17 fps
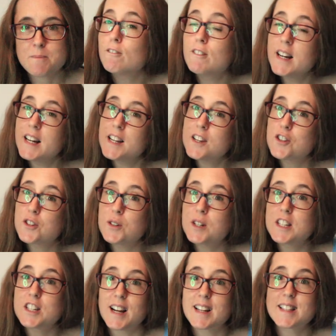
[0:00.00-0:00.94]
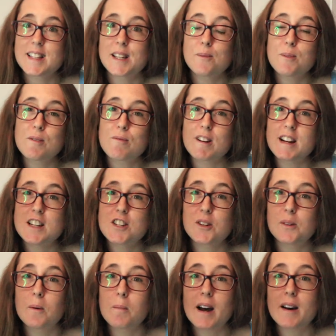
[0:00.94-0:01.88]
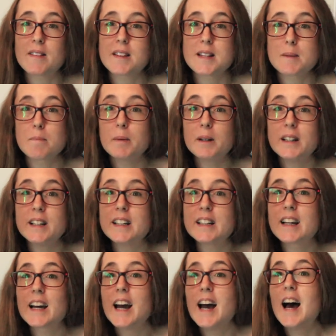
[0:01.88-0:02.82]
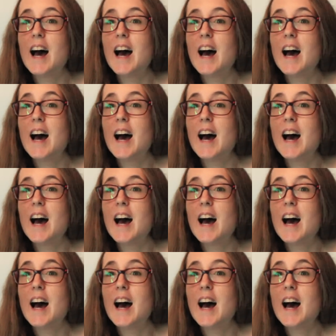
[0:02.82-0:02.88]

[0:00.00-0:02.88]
Really enjoyed chatting with Rachel about this book,